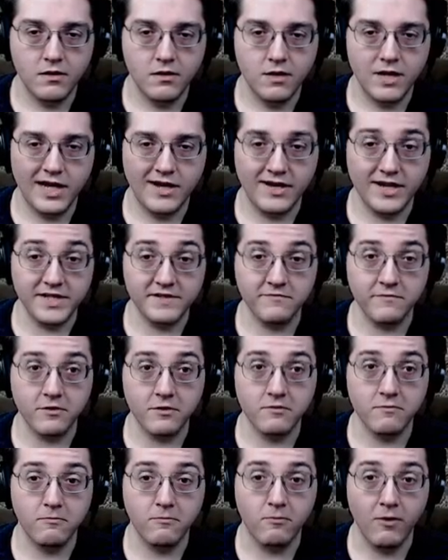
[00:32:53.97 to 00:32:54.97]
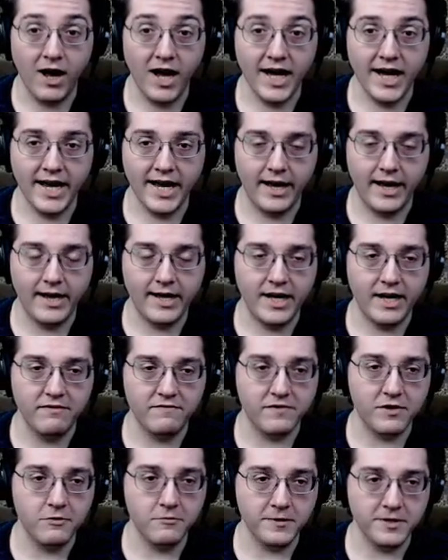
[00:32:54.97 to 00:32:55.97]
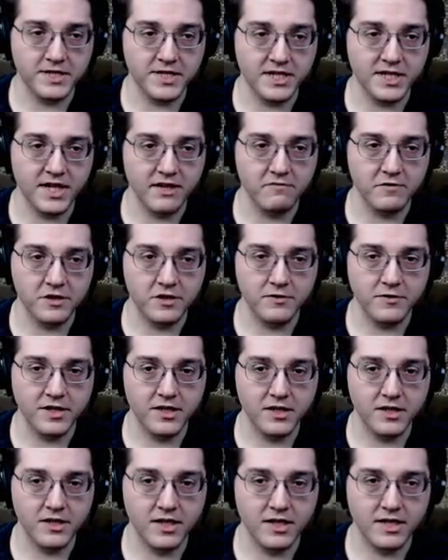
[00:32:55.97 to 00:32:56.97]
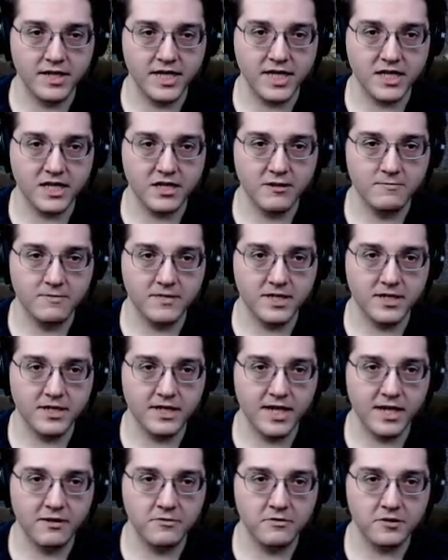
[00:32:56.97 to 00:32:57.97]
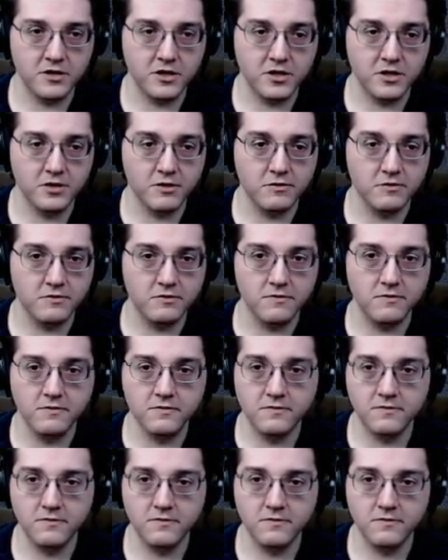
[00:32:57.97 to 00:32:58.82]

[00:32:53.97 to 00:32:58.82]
Now, as for why I have no reason to ever do it, uh, that comes down to